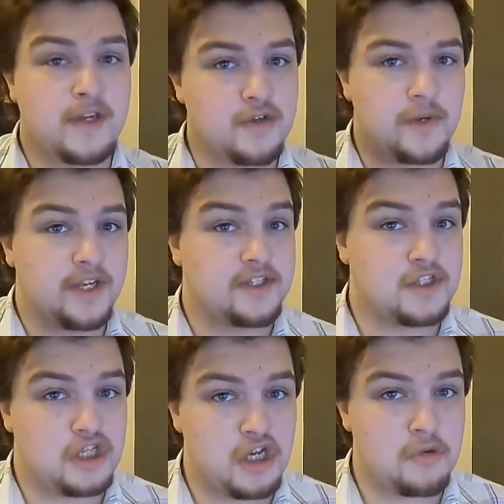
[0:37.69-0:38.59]
be doing this
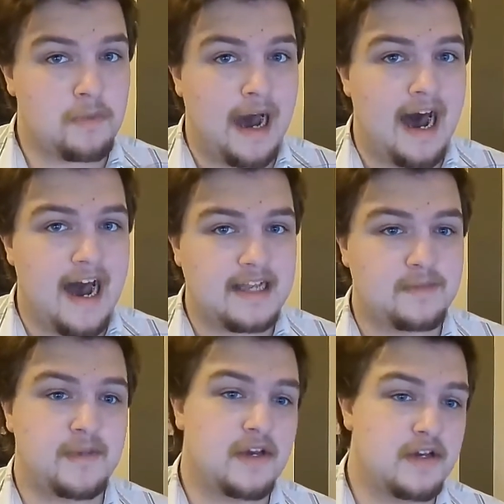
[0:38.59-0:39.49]
in two parts
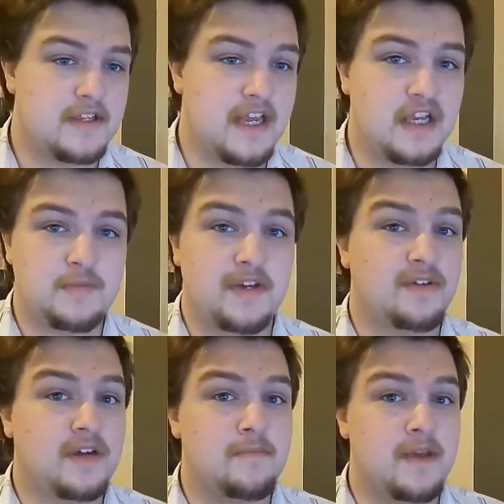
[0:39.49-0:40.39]
because
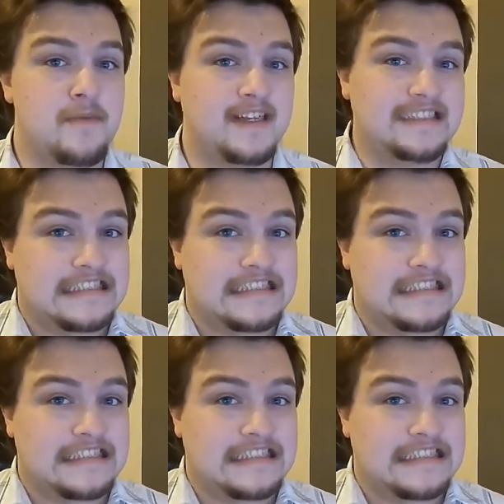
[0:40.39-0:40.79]
HBO can be a bit